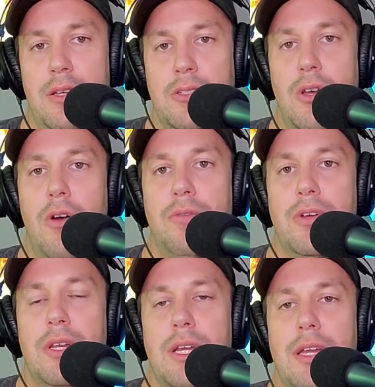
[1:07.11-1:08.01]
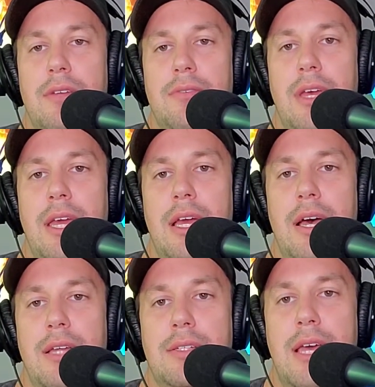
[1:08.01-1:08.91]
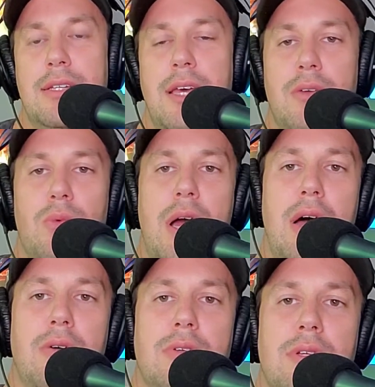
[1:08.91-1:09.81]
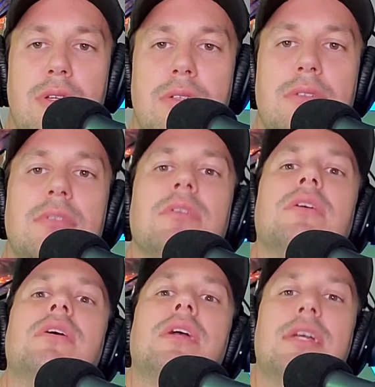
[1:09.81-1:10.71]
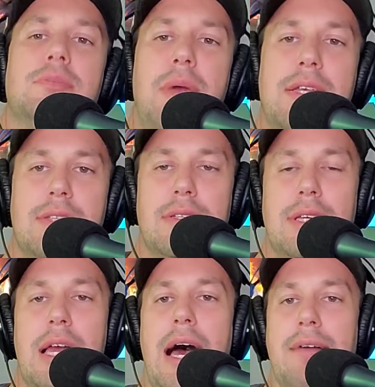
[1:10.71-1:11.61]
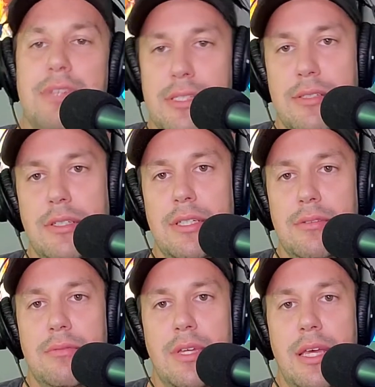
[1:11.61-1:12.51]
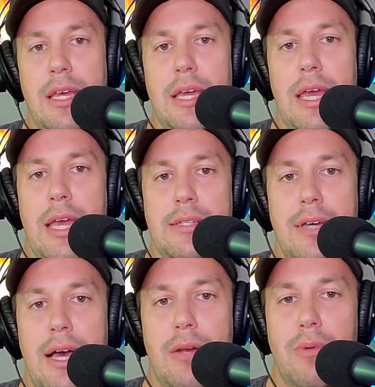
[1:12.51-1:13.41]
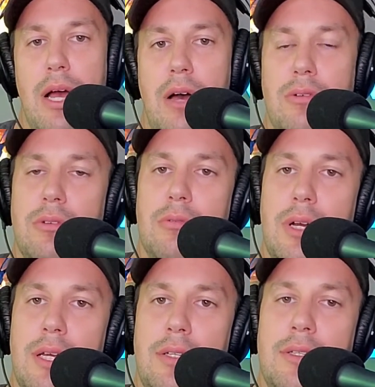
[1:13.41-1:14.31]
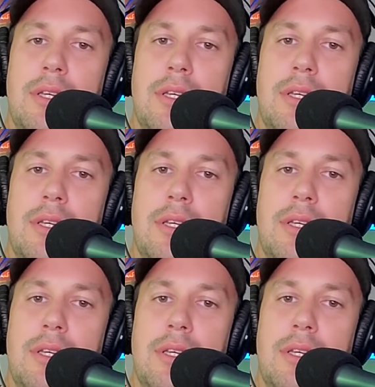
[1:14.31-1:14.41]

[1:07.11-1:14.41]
So if you're going to get a 10-10 round, it's basically, obviously, a tie round, right?